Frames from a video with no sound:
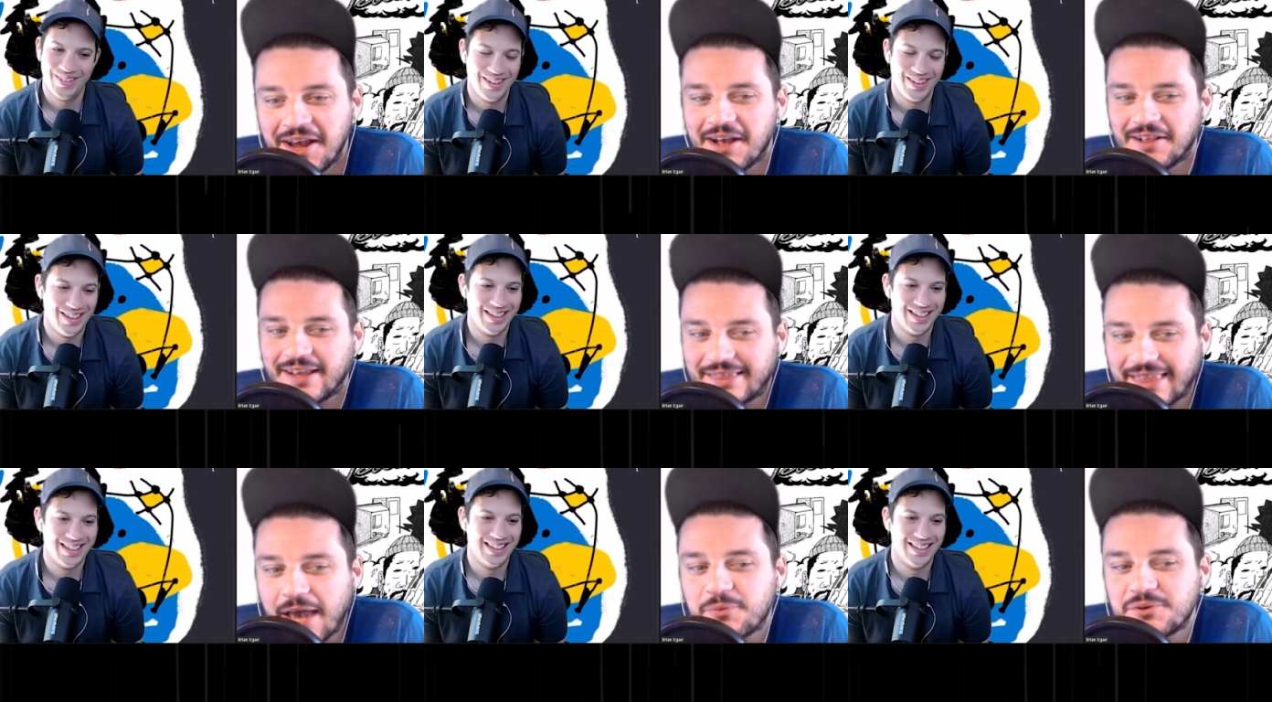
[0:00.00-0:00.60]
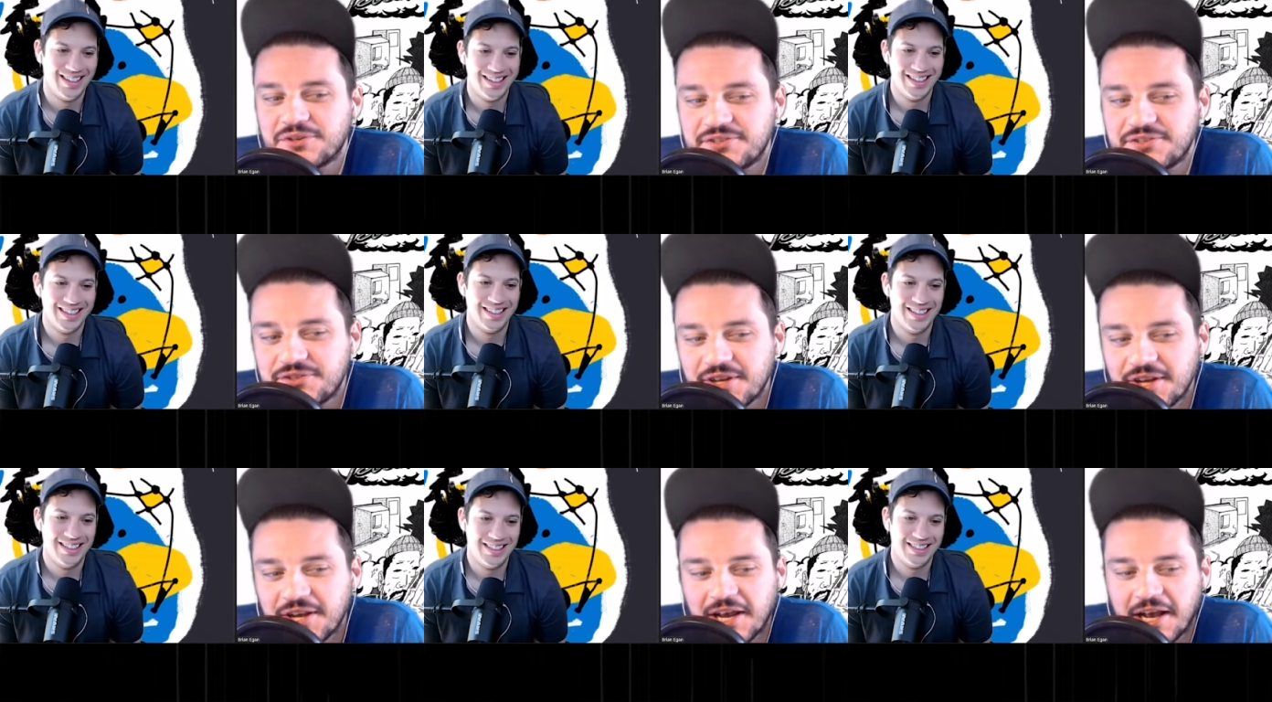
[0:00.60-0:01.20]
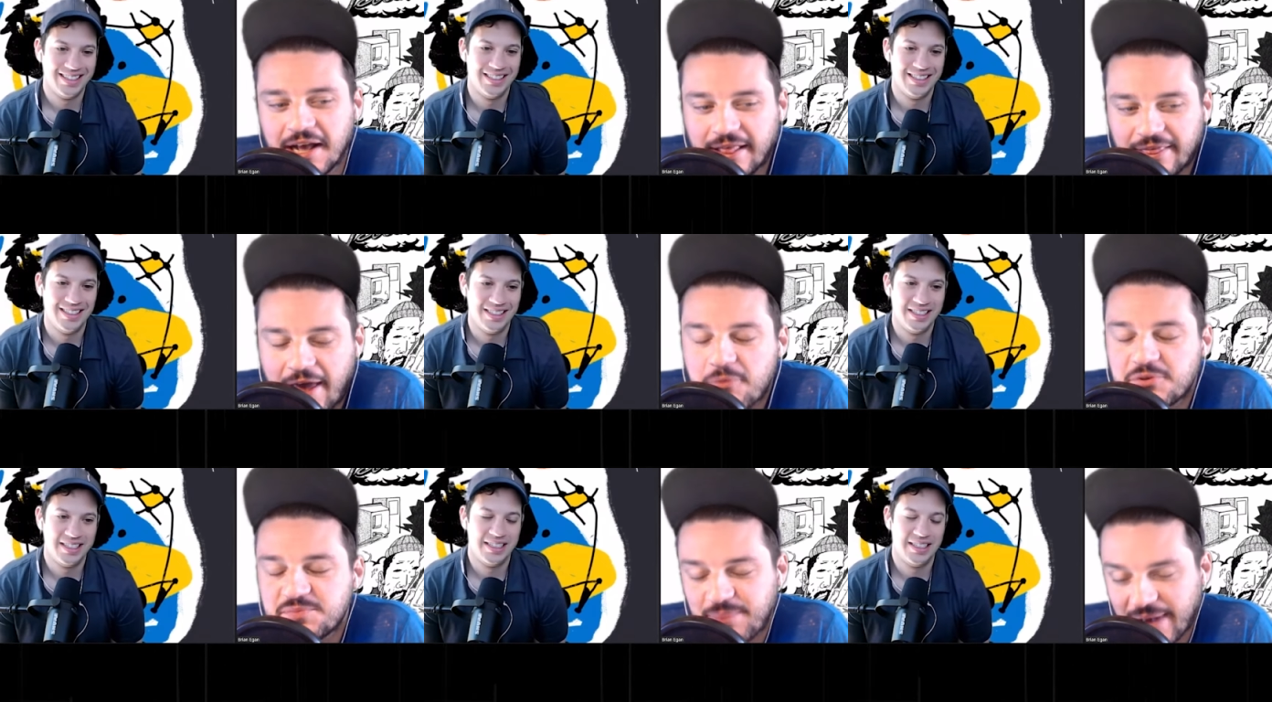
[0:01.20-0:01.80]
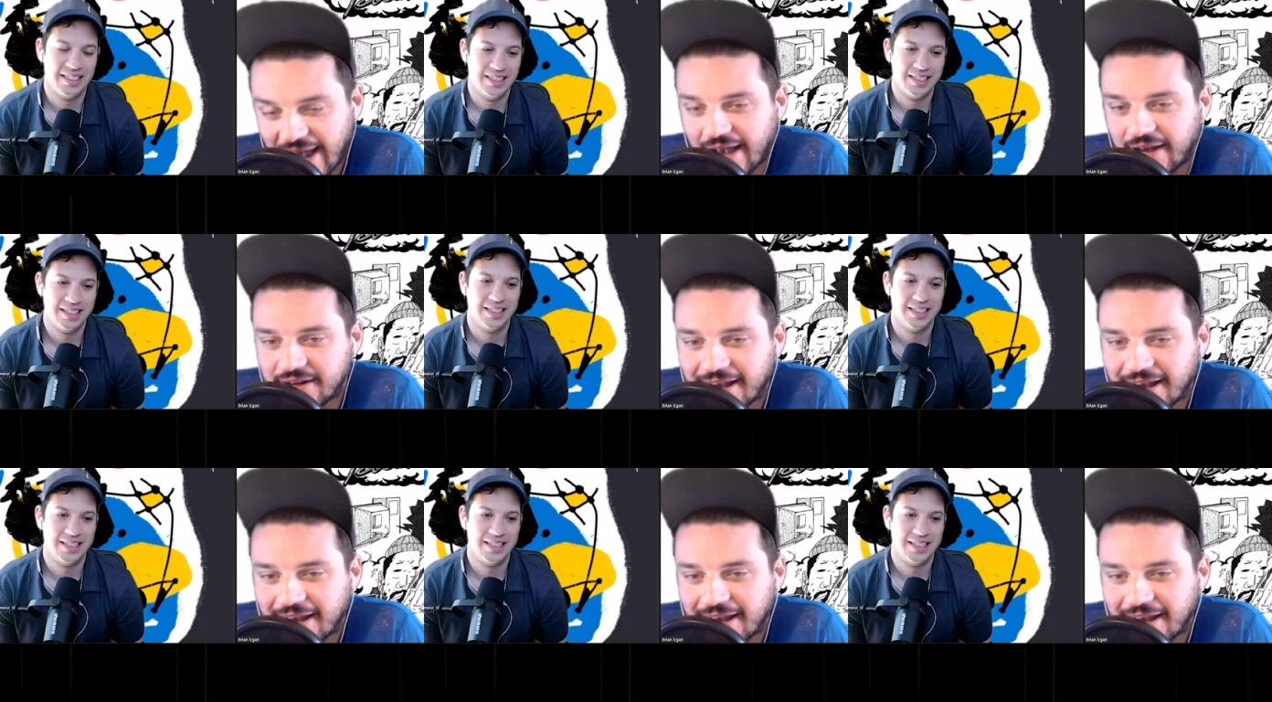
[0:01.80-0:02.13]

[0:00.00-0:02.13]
Speaker 1: Like, that was that was bad.